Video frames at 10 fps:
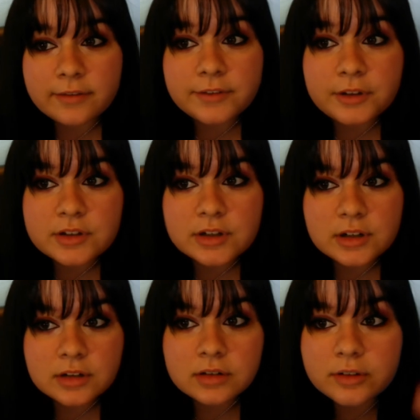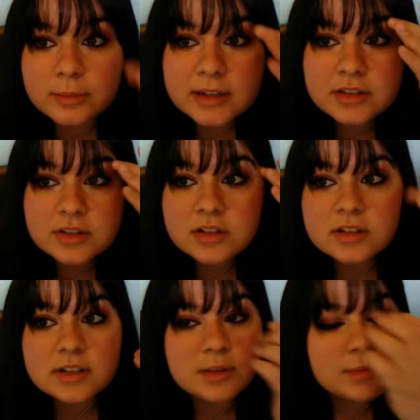filter for messages,
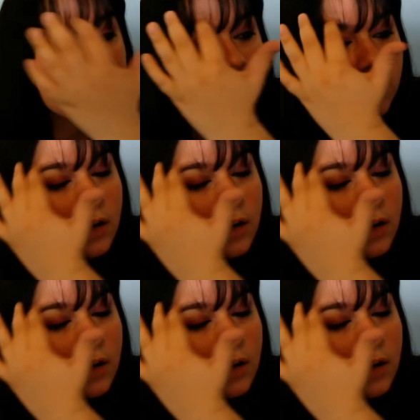because it was like,